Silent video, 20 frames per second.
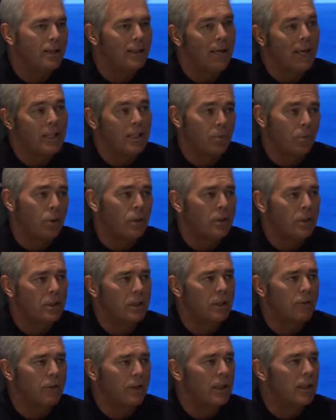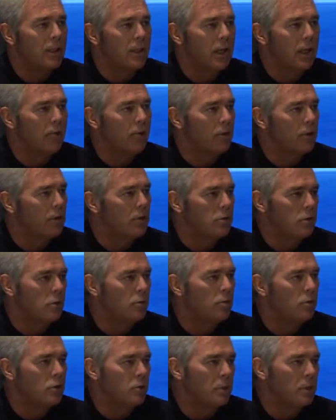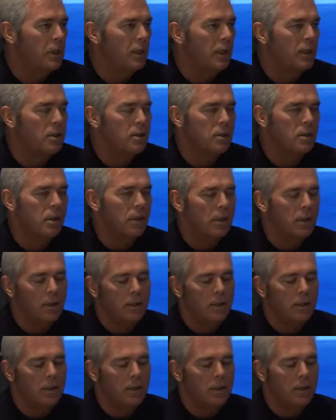That's a pretty significant thing for consumers, because